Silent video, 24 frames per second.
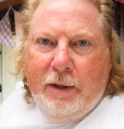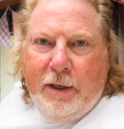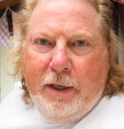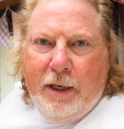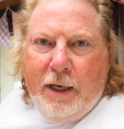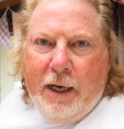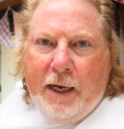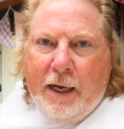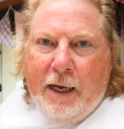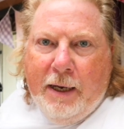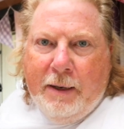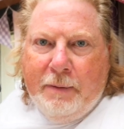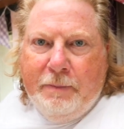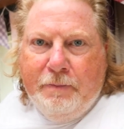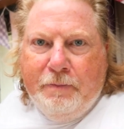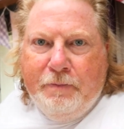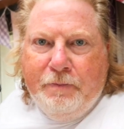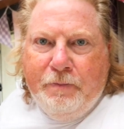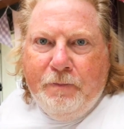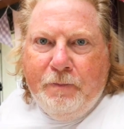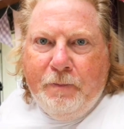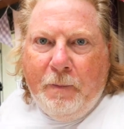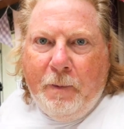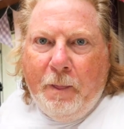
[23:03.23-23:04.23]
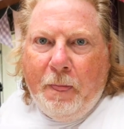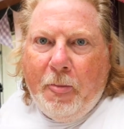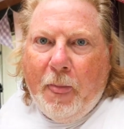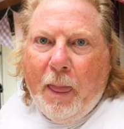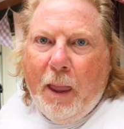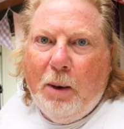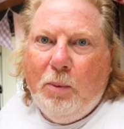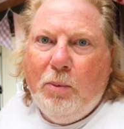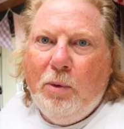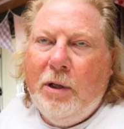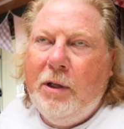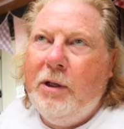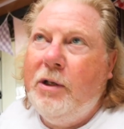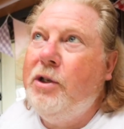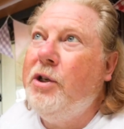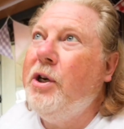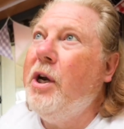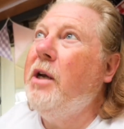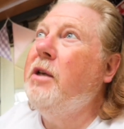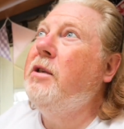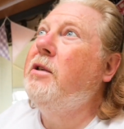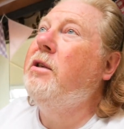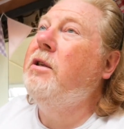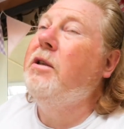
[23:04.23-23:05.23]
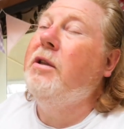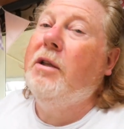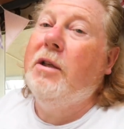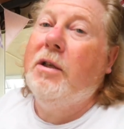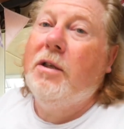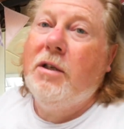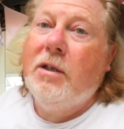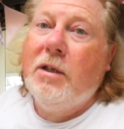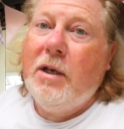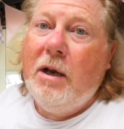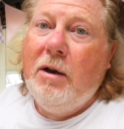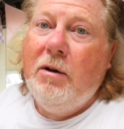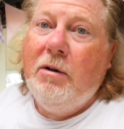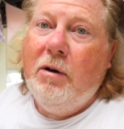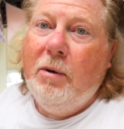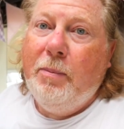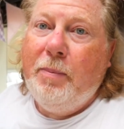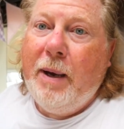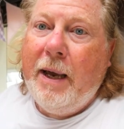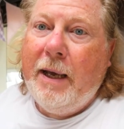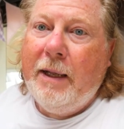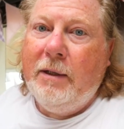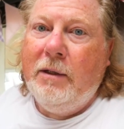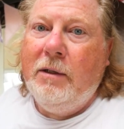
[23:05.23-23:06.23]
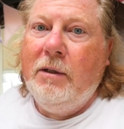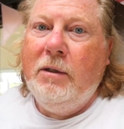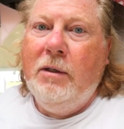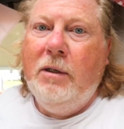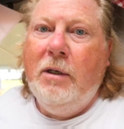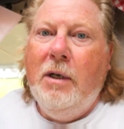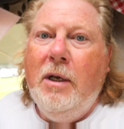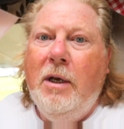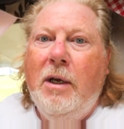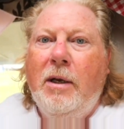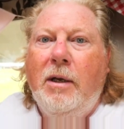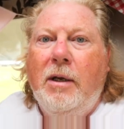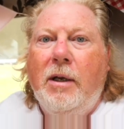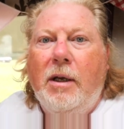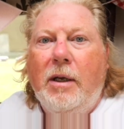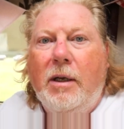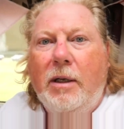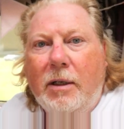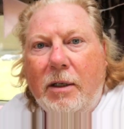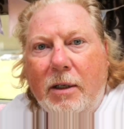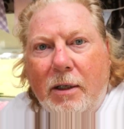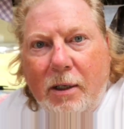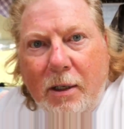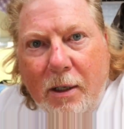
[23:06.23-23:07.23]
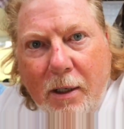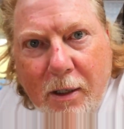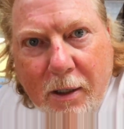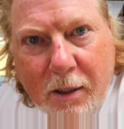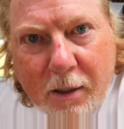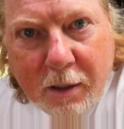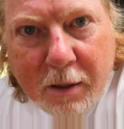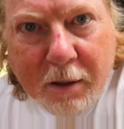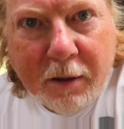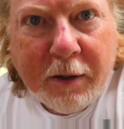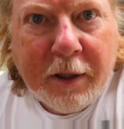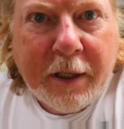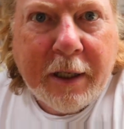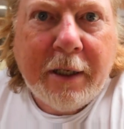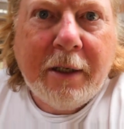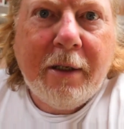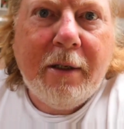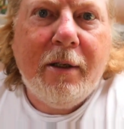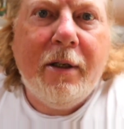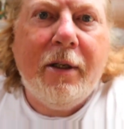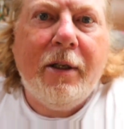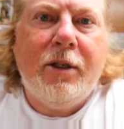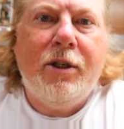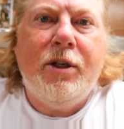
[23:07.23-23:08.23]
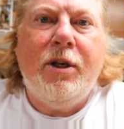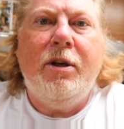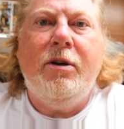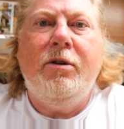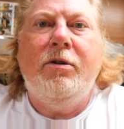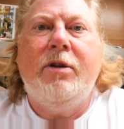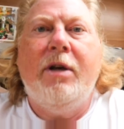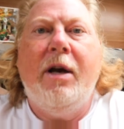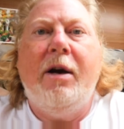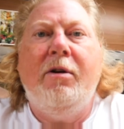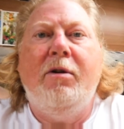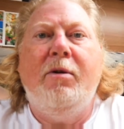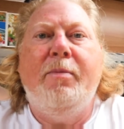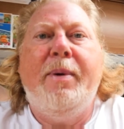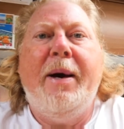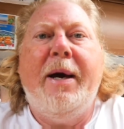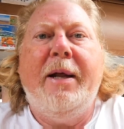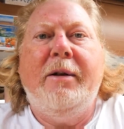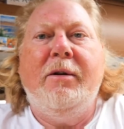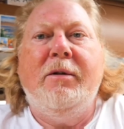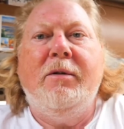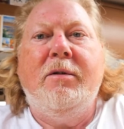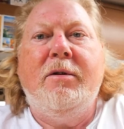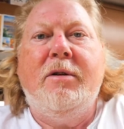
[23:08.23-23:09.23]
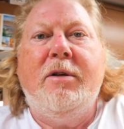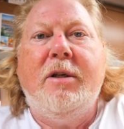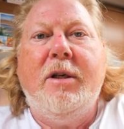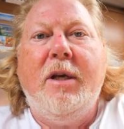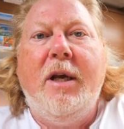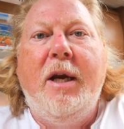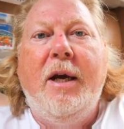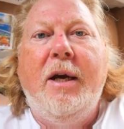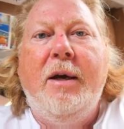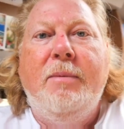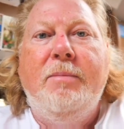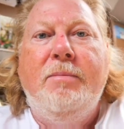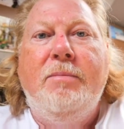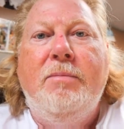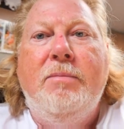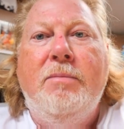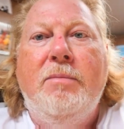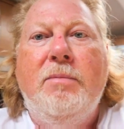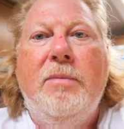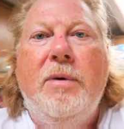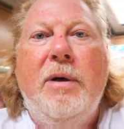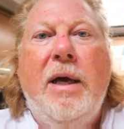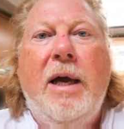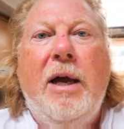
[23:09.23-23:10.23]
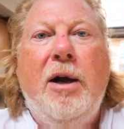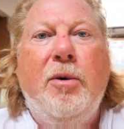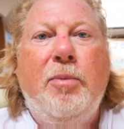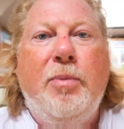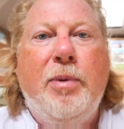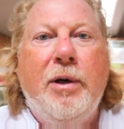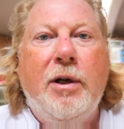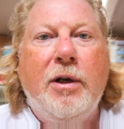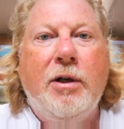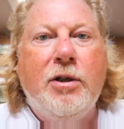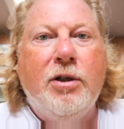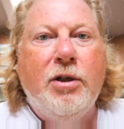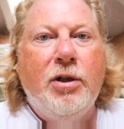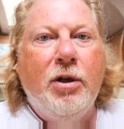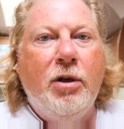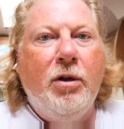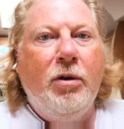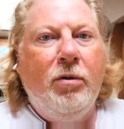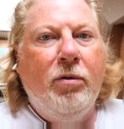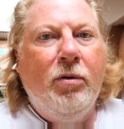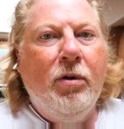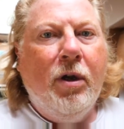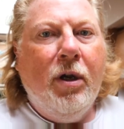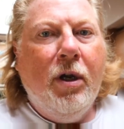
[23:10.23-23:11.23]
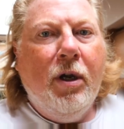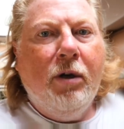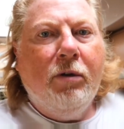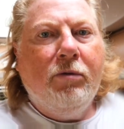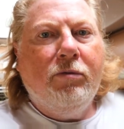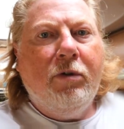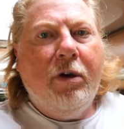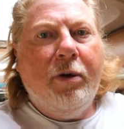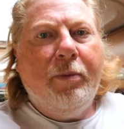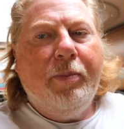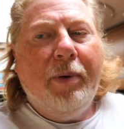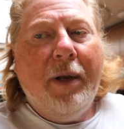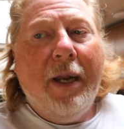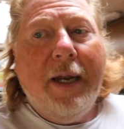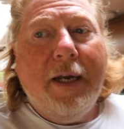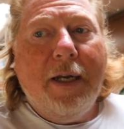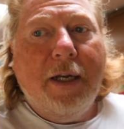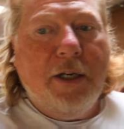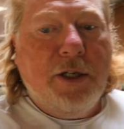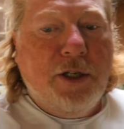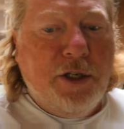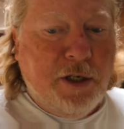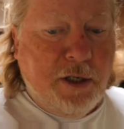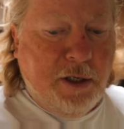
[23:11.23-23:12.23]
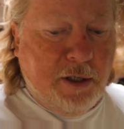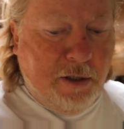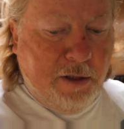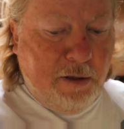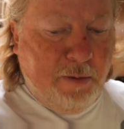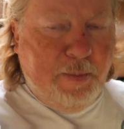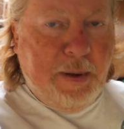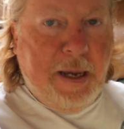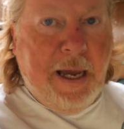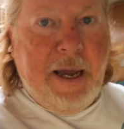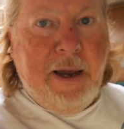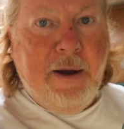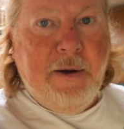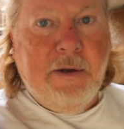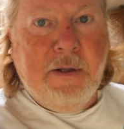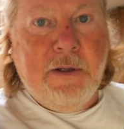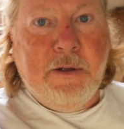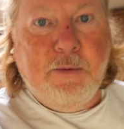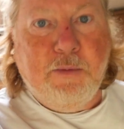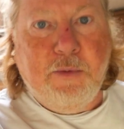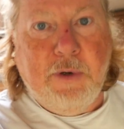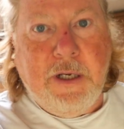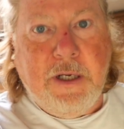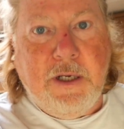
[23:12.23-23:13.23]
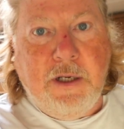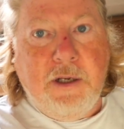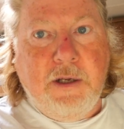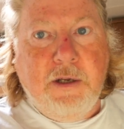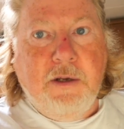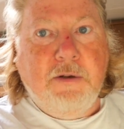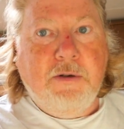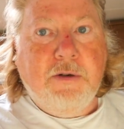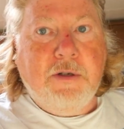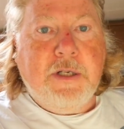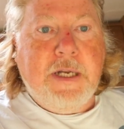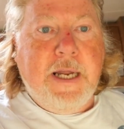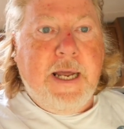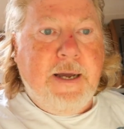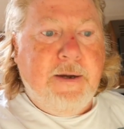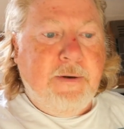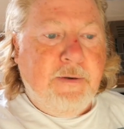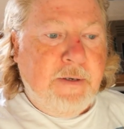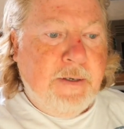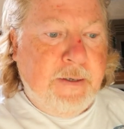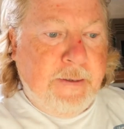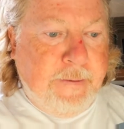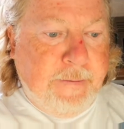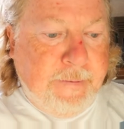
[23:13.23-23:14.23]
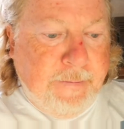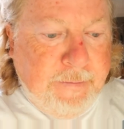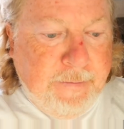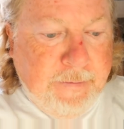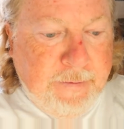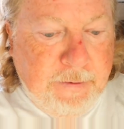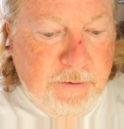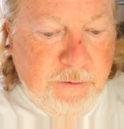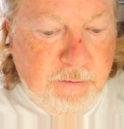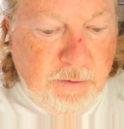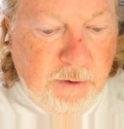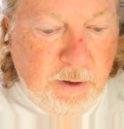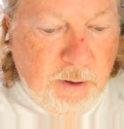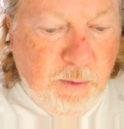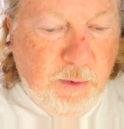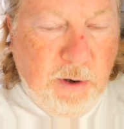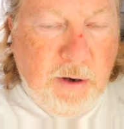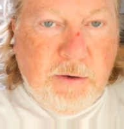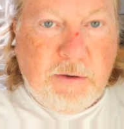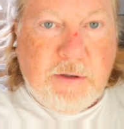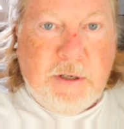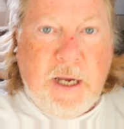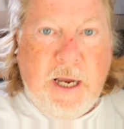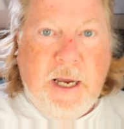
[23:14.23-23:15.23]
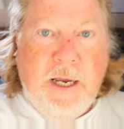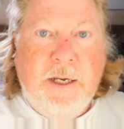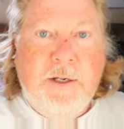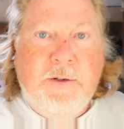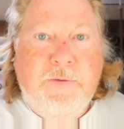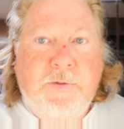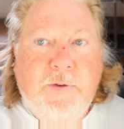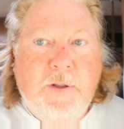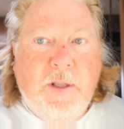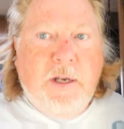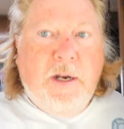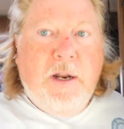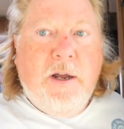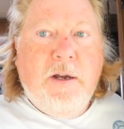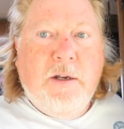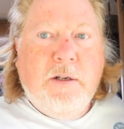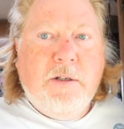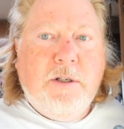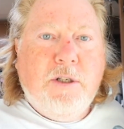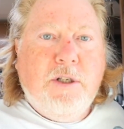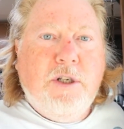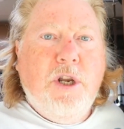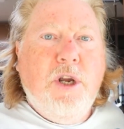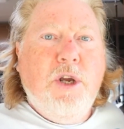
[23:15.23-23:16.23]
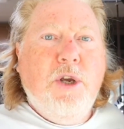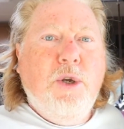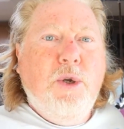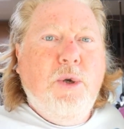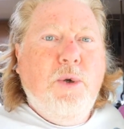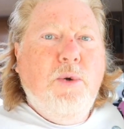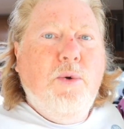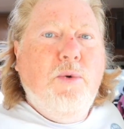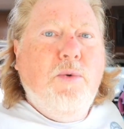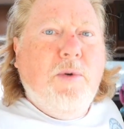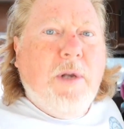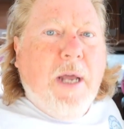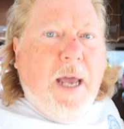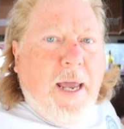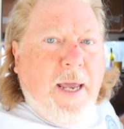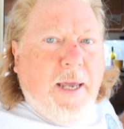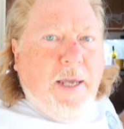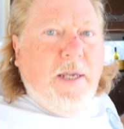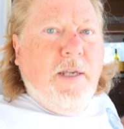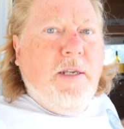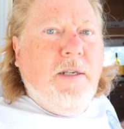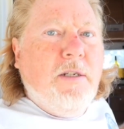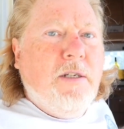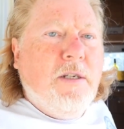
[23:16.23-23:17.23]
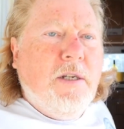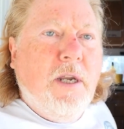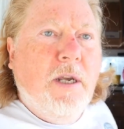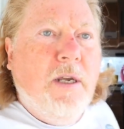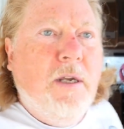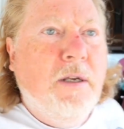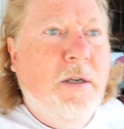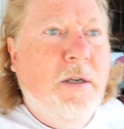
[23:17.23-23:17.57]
um, with just the solar panel. Oh, the the two solar panels um, helping us to replenish the power that we use. Now, what I will say is, for the last two days,